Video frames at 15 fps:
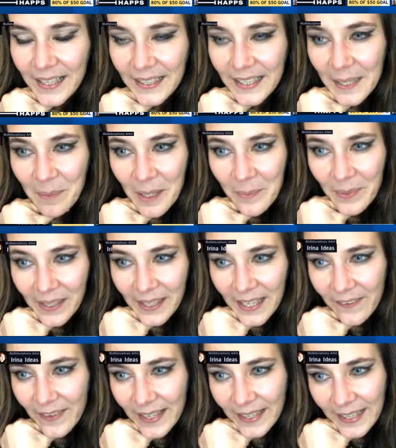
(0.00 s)
Deeply
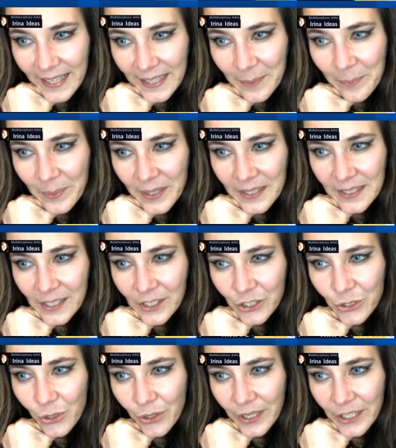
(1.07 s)
believing that the personal
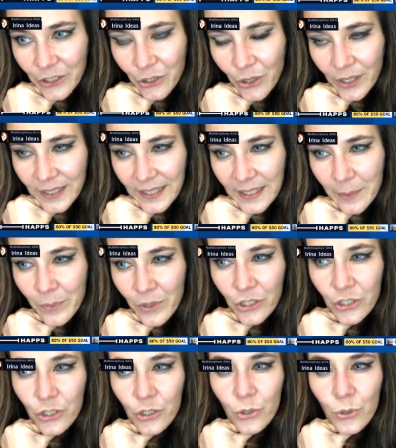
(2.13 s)
story told in the
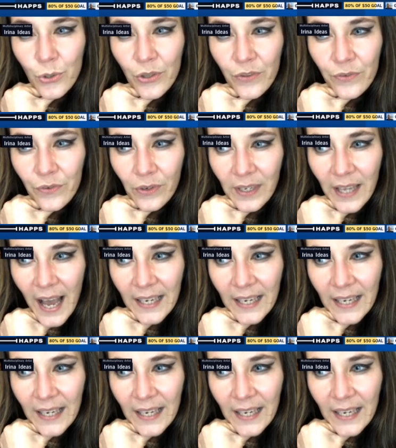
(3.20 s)
most truthful,